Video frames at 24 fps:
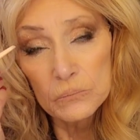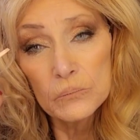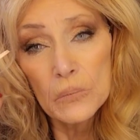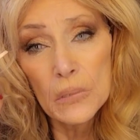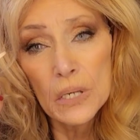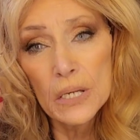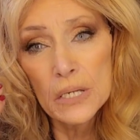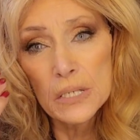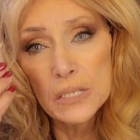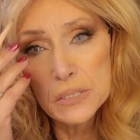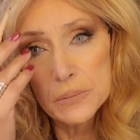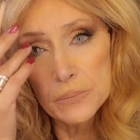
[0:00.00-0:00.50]

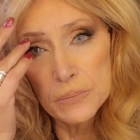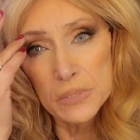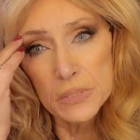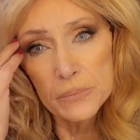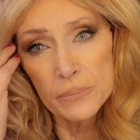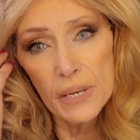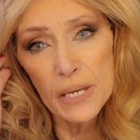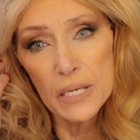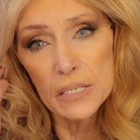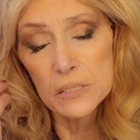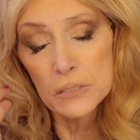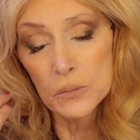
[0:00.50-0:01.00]
my husband's
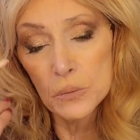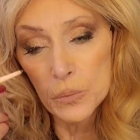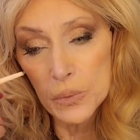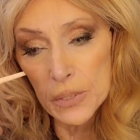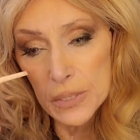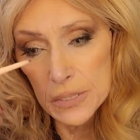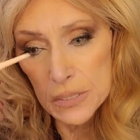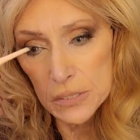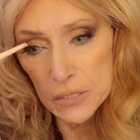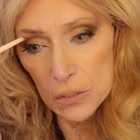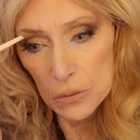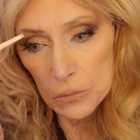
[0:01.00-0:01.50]
passed
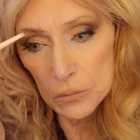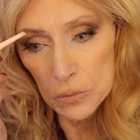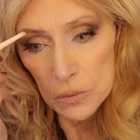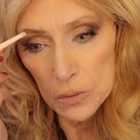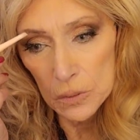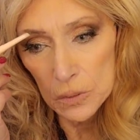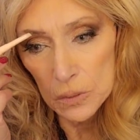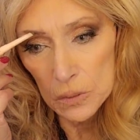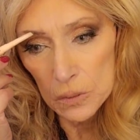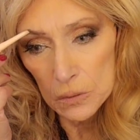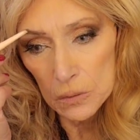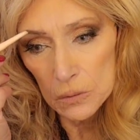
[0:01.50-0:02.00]
away, so
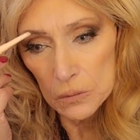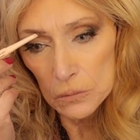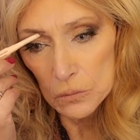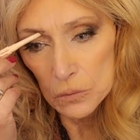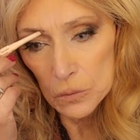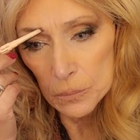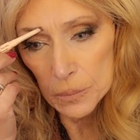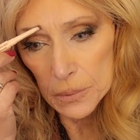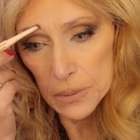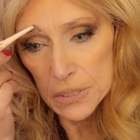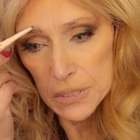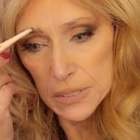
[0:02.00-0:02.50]

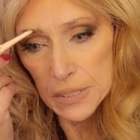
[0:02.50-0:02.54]
nobody